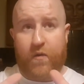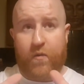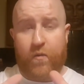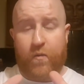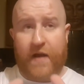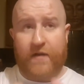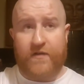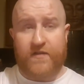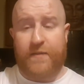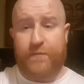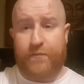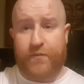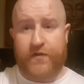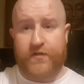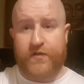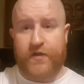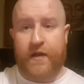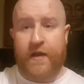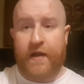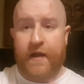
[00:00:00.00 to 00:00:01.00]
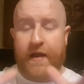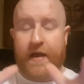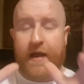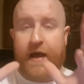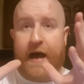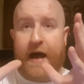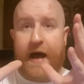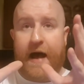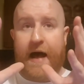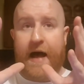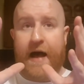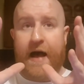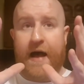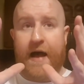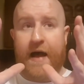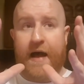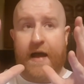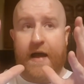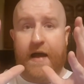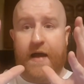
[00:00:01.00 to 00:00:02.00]
whilst in prison
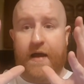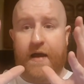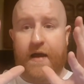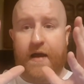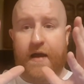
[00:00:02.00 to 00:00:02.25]
are